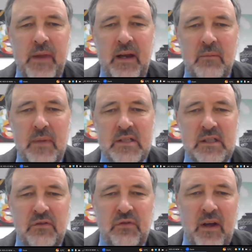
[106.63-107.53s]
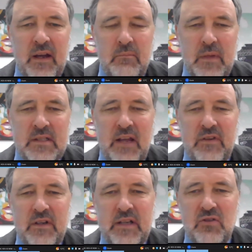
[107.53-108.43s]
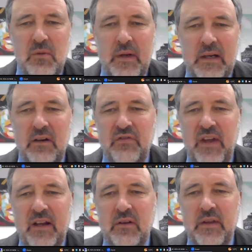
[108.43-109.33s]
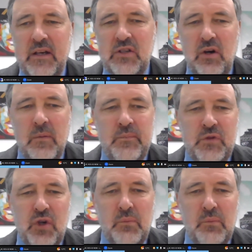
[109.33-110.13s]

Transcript: and it must have a detrimental effect on their job